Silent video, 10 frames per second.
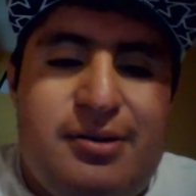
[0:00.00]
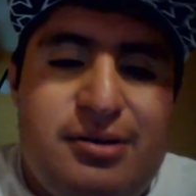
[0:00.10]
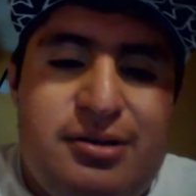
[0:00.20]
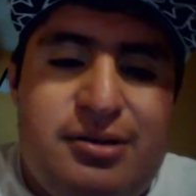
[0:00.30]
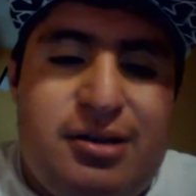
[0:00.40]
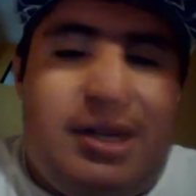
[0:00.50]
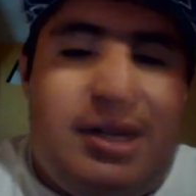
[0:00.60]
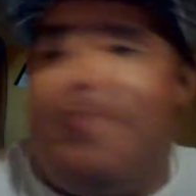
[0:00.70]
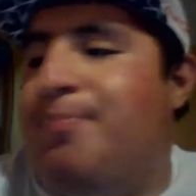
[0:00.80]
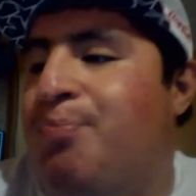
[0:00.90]
So, yeah.
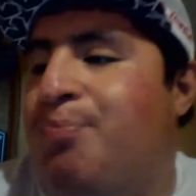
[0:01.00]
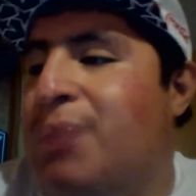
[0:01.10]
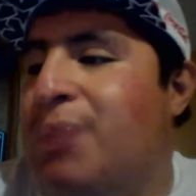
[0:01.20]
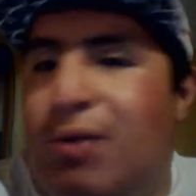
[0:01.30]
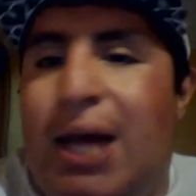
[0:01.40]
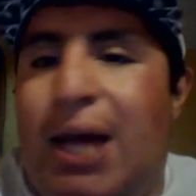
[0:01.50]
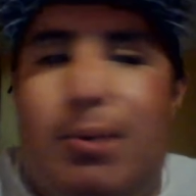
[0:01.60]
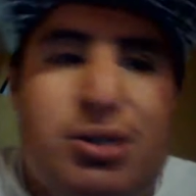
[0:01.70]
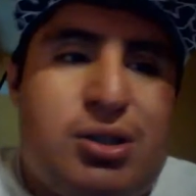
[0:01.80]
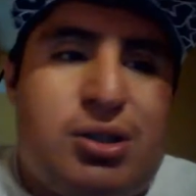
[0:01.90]
This is what happens
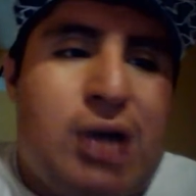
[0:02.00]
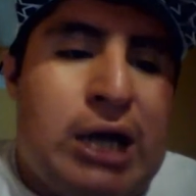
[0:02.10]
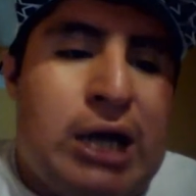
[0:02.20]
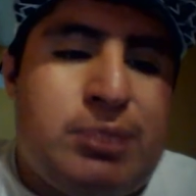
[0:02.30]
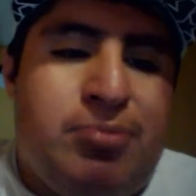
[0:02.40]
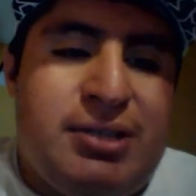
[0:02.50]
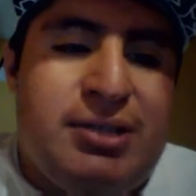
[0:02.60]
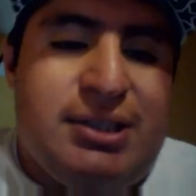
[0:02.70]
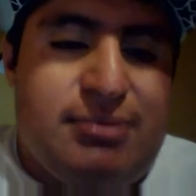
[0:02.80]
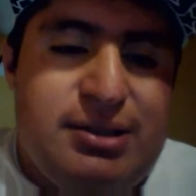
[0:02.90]
to Chicago sports
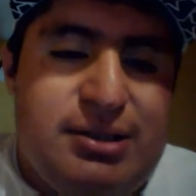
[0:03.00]
teams.